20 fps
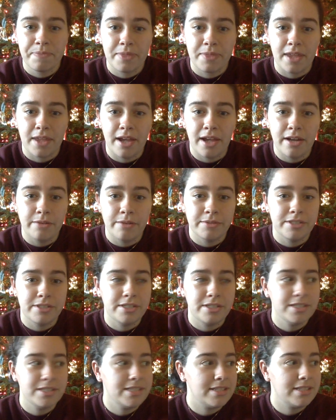And it was
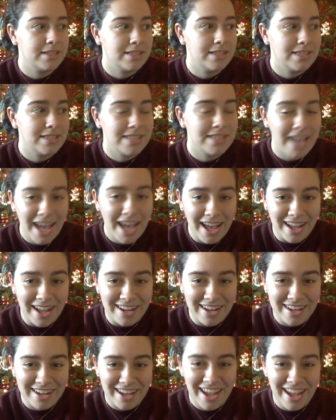just
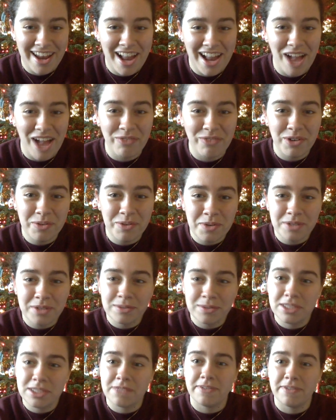sad. And everyone
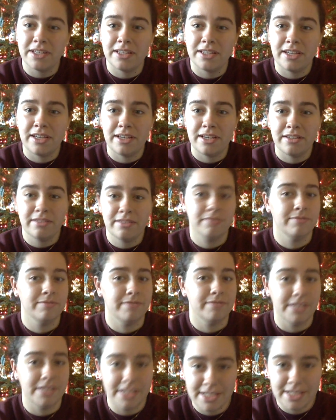was feeling
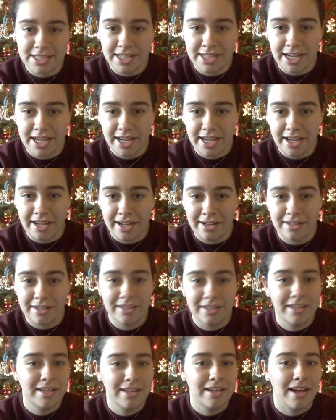really sad
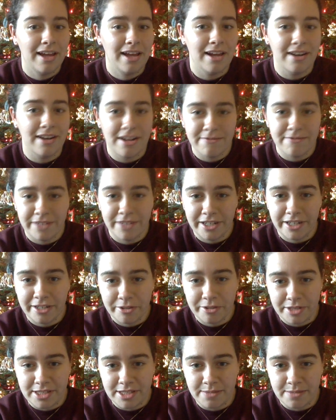and not very
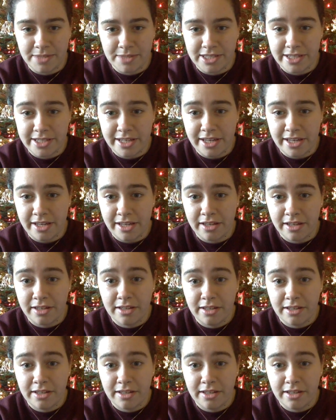Christmassy.